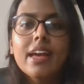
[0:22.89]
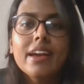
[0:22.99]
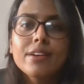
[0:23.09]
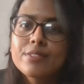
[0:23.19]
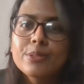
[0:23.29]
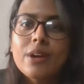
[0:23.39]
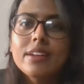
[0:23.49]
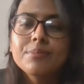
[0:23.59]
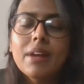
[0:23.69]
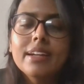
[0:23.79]
Hey
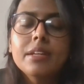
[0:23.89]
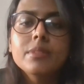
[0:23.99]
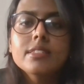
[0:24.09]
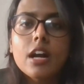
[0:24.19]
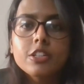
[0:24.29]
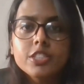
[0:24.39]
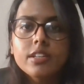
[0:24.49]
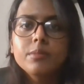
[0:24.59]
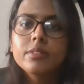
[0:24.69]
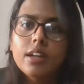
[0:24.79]
everyone, my name is
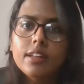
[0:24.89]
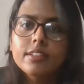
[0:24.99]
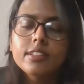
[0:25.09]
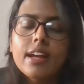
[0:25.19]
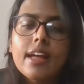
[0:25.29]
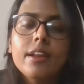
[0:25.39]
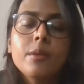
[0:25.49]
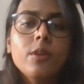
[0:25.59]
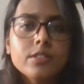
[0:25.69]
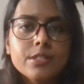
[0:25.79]
Akshita Barada and
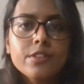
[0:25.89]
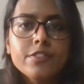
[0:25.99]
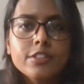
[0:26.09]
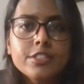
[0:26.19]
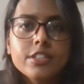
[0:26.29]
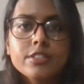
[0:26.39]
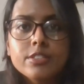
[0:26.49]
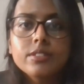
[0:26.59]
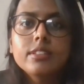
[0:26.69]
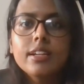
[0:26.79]
I'm also a first year
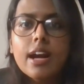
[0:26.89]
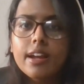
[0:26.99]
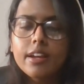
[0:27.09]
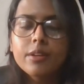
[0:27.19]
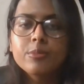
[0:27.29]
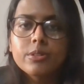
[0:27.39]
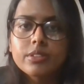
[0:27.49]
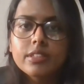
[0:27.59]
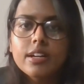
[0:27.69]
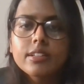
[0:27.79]
student at IIM
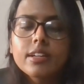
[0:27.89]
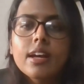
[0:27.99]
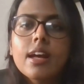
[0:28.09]
Rohtak.